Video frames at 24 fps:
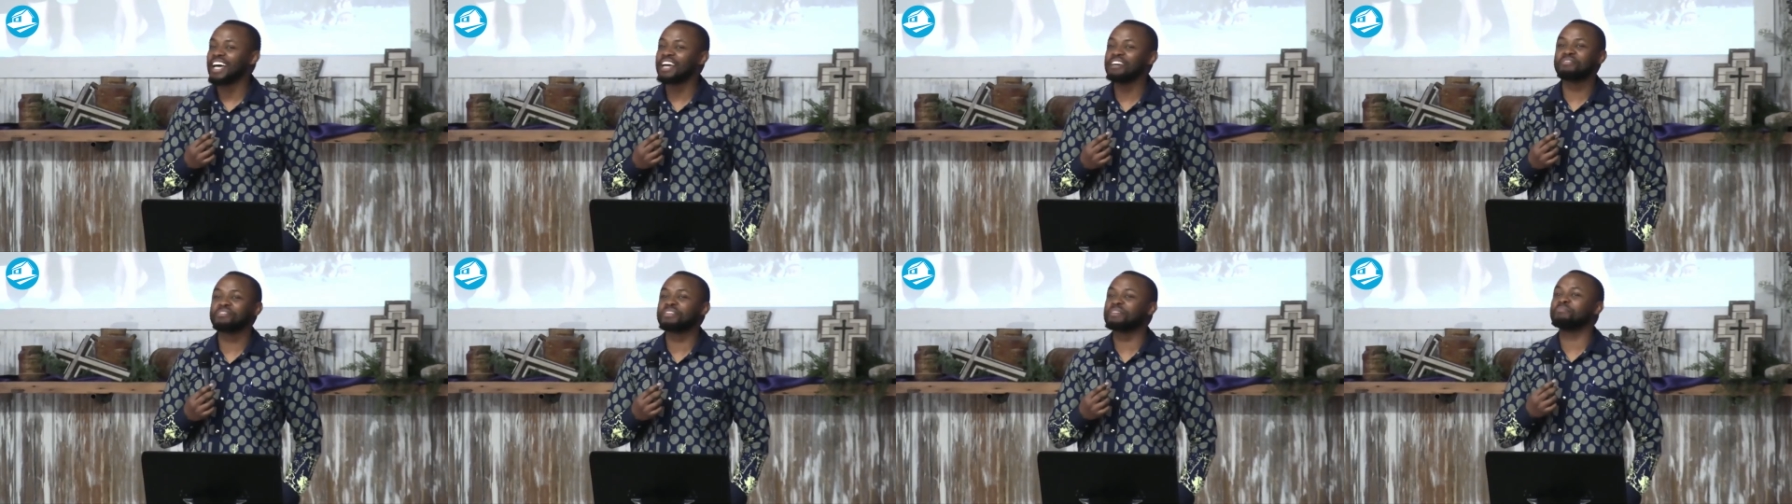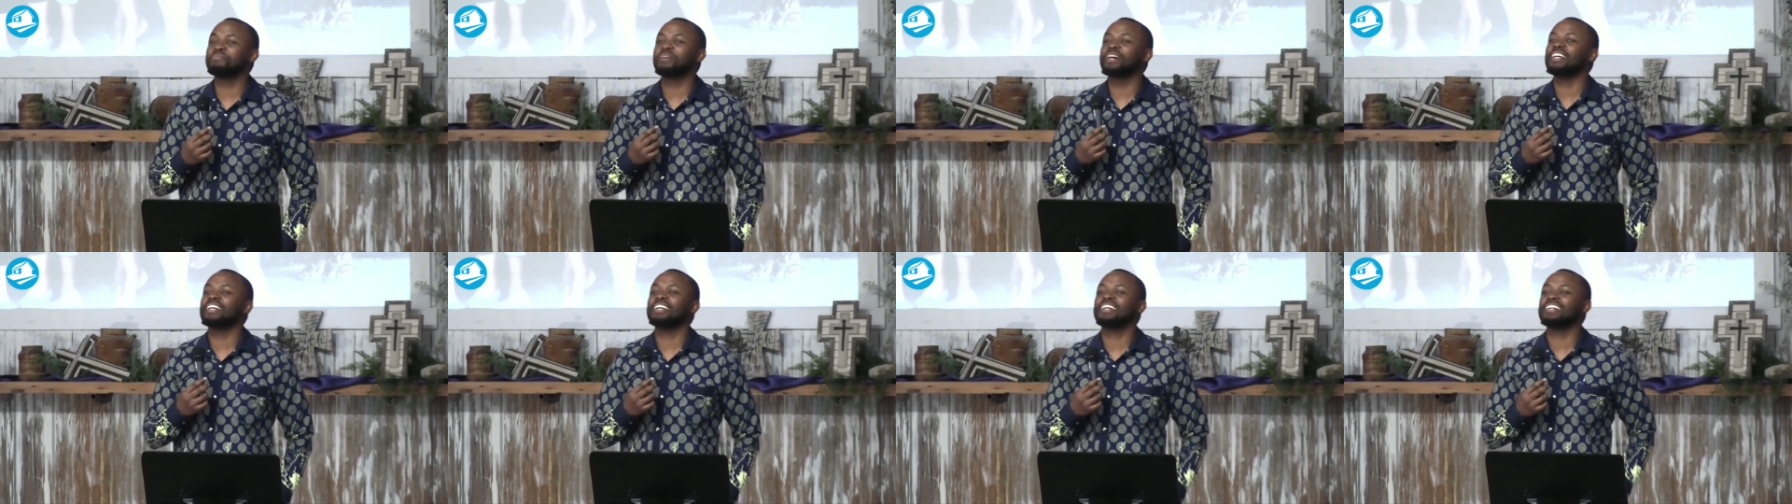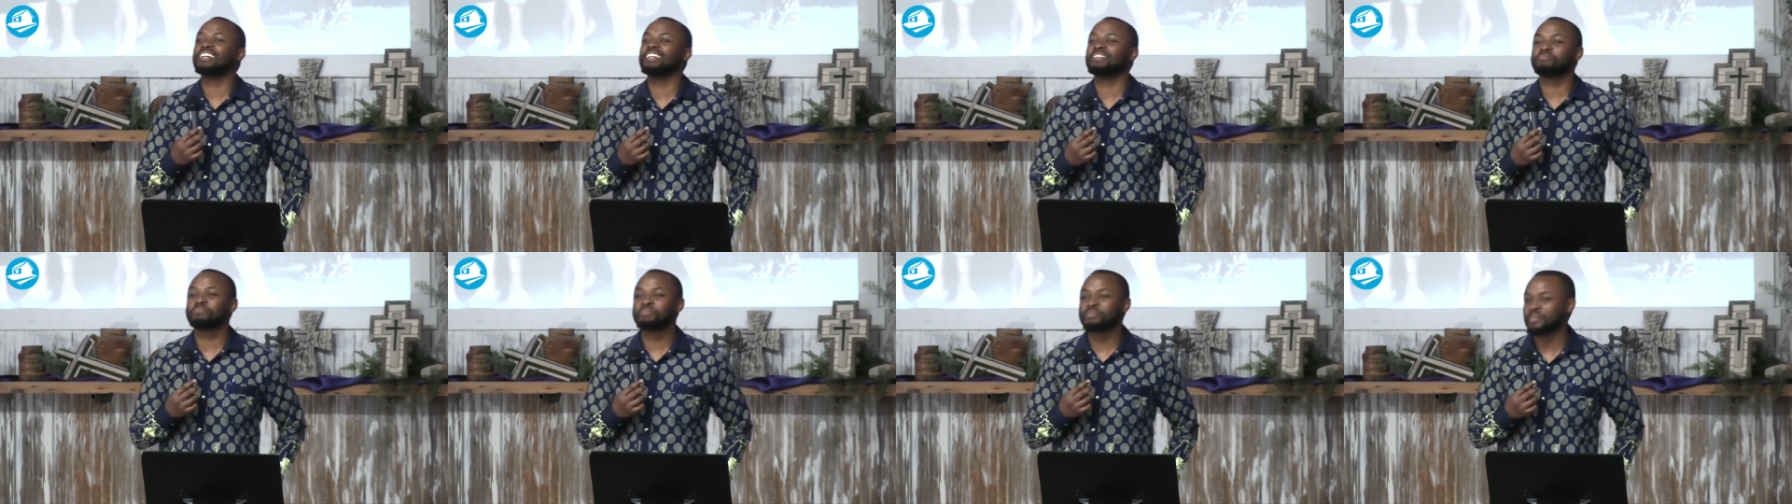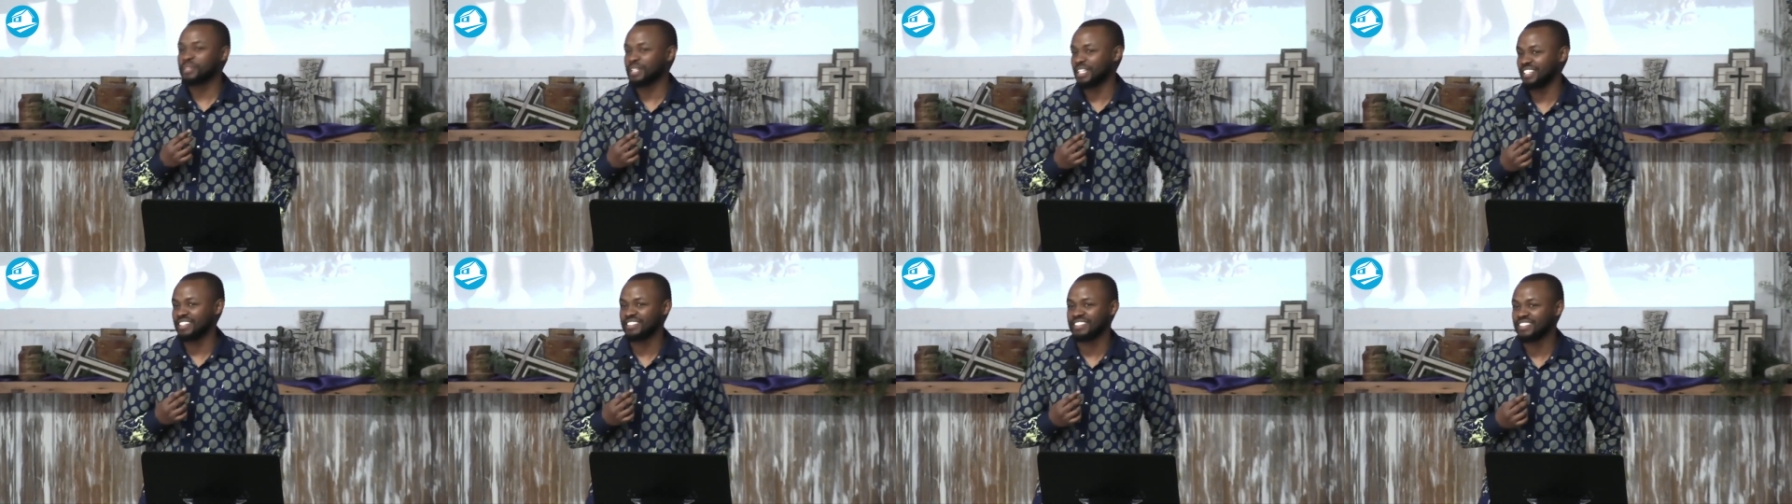everybody
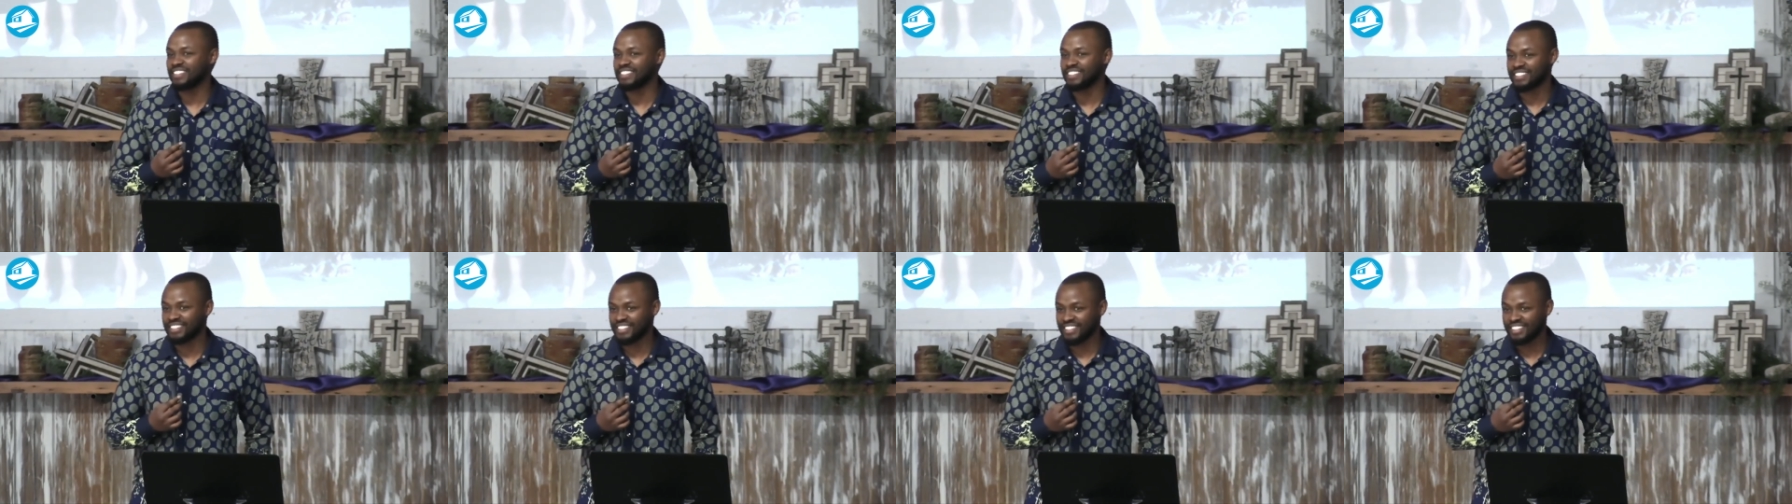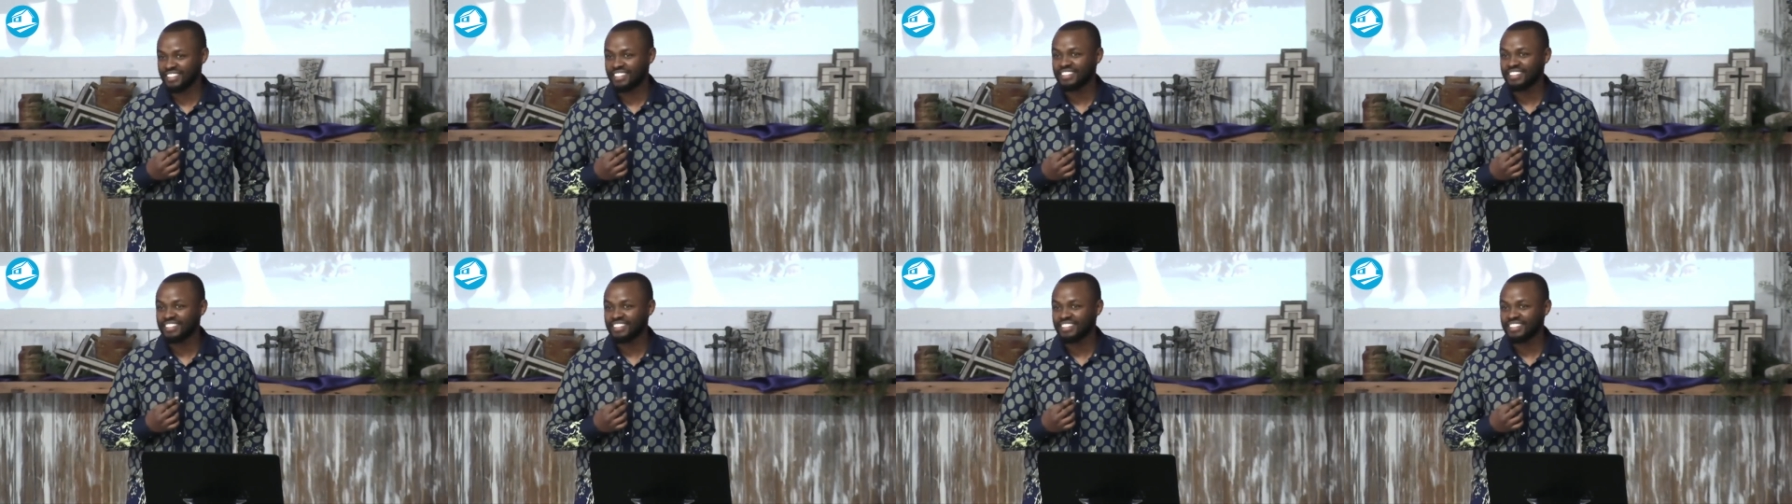praises.